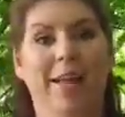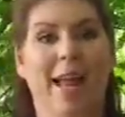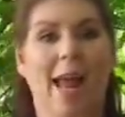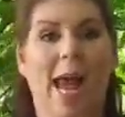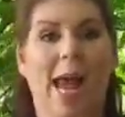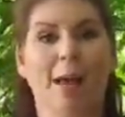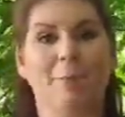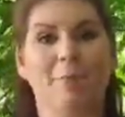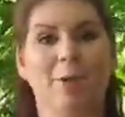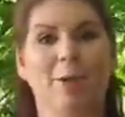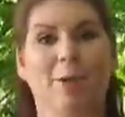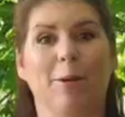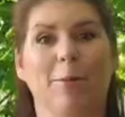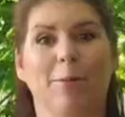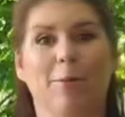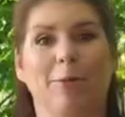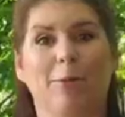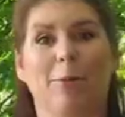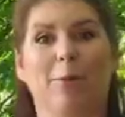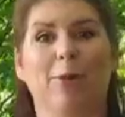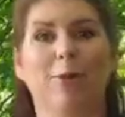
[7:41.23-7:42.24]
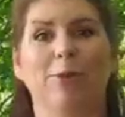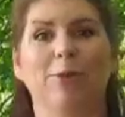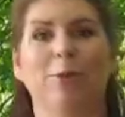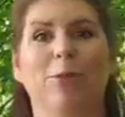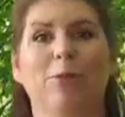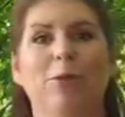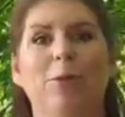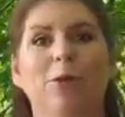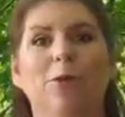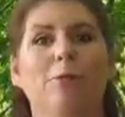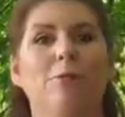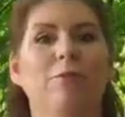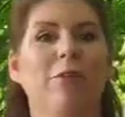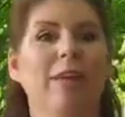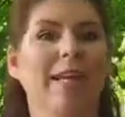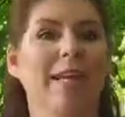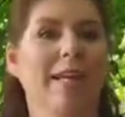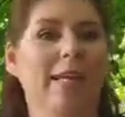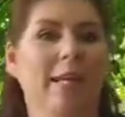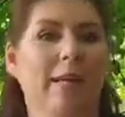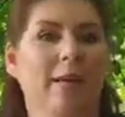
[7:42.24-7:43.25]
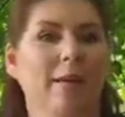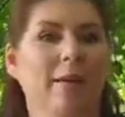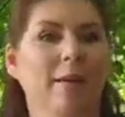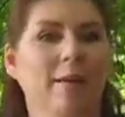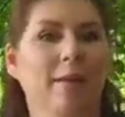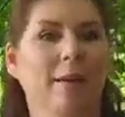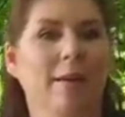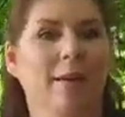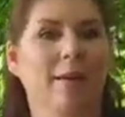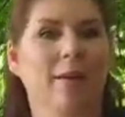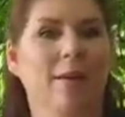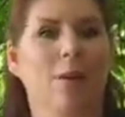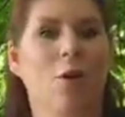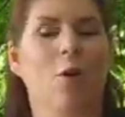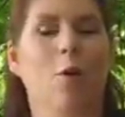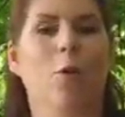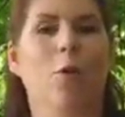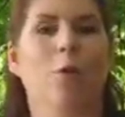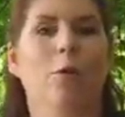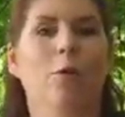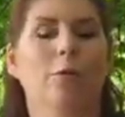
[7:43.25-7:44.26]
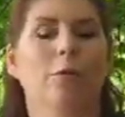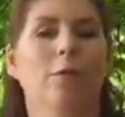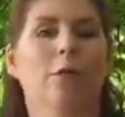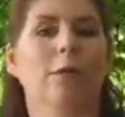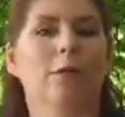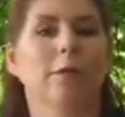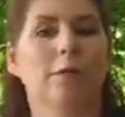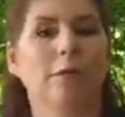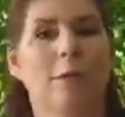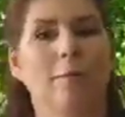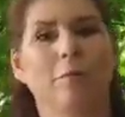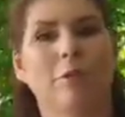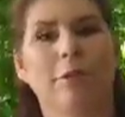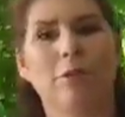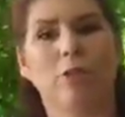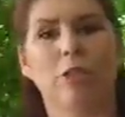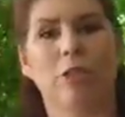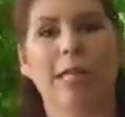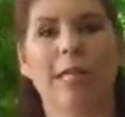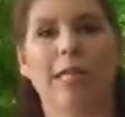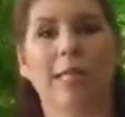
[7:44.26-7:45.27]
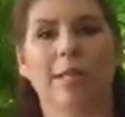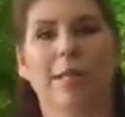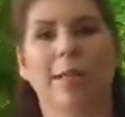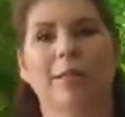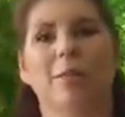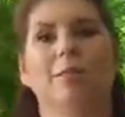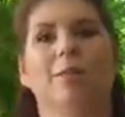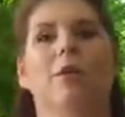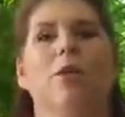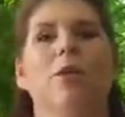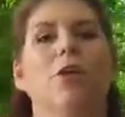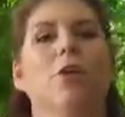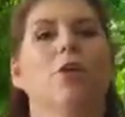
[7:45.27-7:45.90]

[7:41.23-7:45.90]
I'm an herbivore, so if you're a vegan or some vegetarians,